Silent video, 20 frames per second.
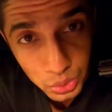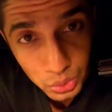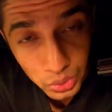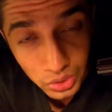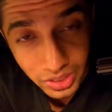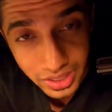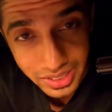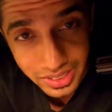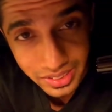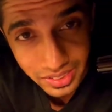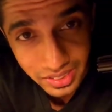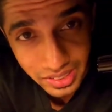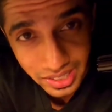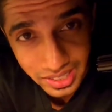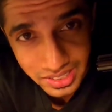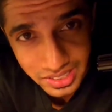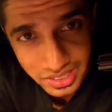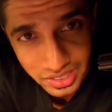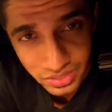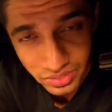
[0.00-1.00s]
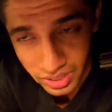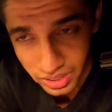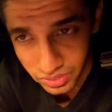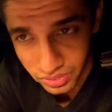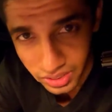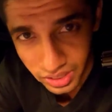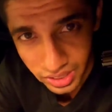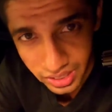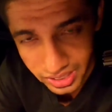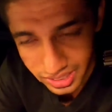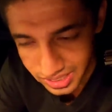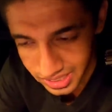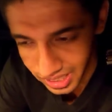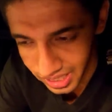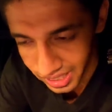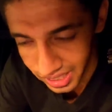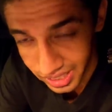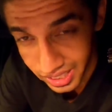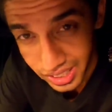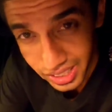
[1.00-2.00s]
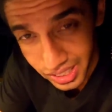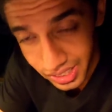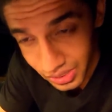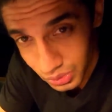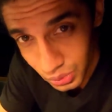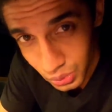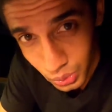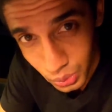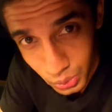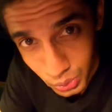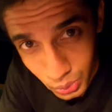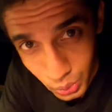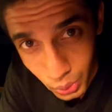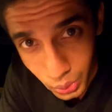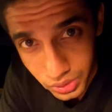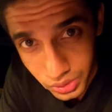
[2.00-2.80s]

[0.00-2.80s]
To show you guys the Red Sea where we are exactly, so you